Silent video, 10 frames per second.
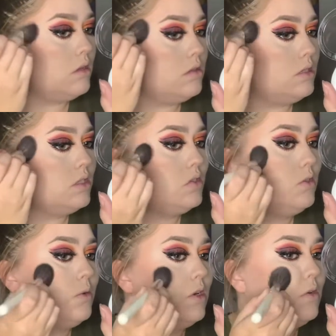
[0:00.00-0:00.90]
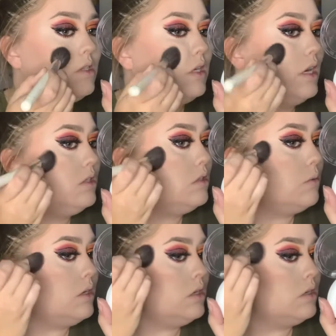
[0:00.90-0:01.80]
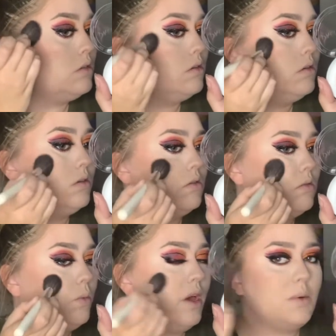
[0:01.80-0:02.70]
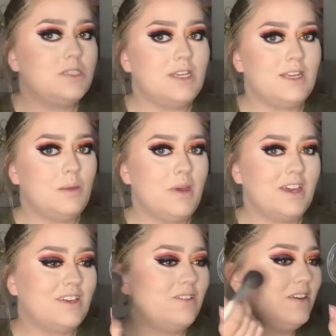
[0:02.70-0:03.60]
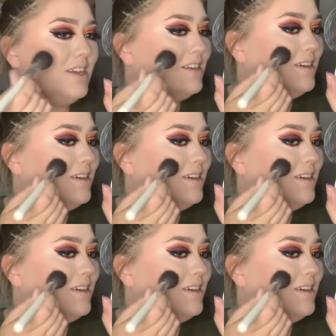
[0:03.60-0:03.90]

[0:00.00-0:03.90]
these duos, in case you're wondering why I was looking at the back of it.